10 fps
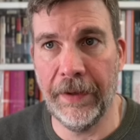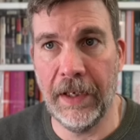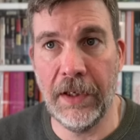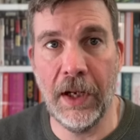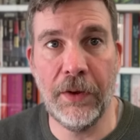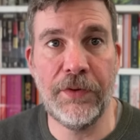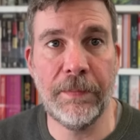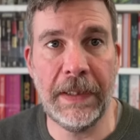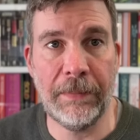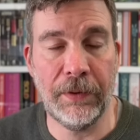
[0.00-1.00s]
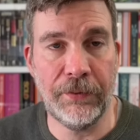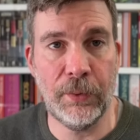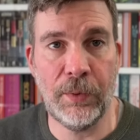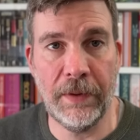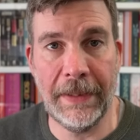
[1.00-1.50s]
that loads of people are
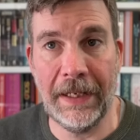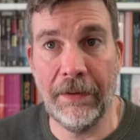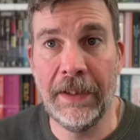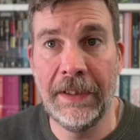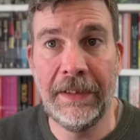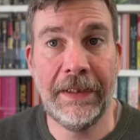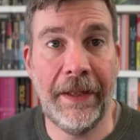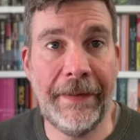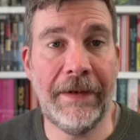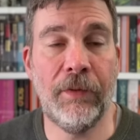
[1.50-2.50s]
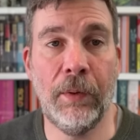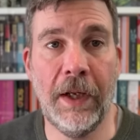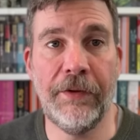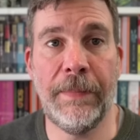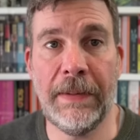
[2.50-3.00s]
talking about and therefore
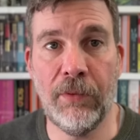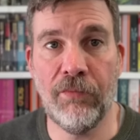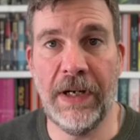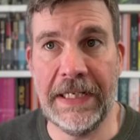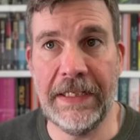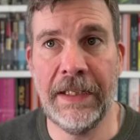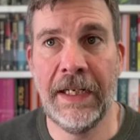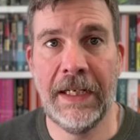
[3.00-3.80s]
loads of people read,